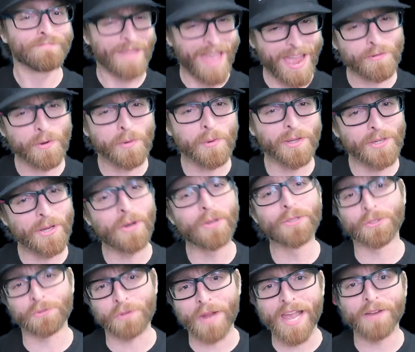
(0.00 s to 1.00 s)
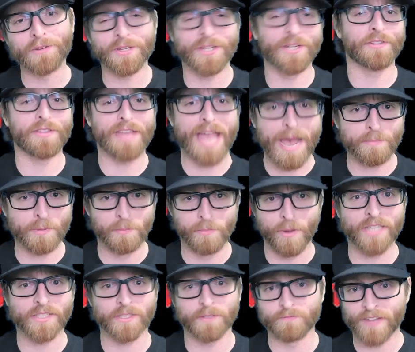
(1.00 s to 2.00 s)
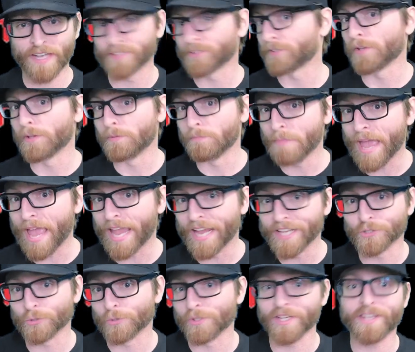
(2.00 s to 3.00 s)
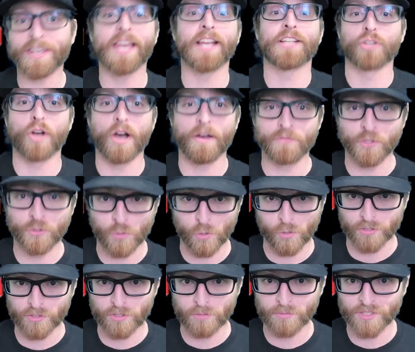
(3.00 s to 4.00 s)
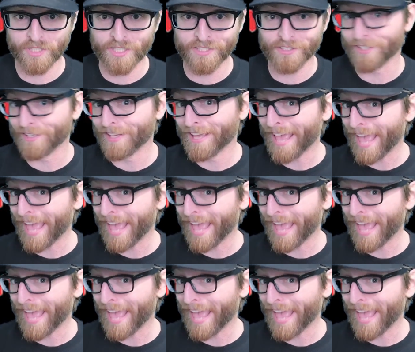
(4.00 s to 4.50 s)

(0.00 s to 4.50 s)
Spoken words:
Everyone knows around here the Apple Blossom Festival in May sort of kicks off the tourism season.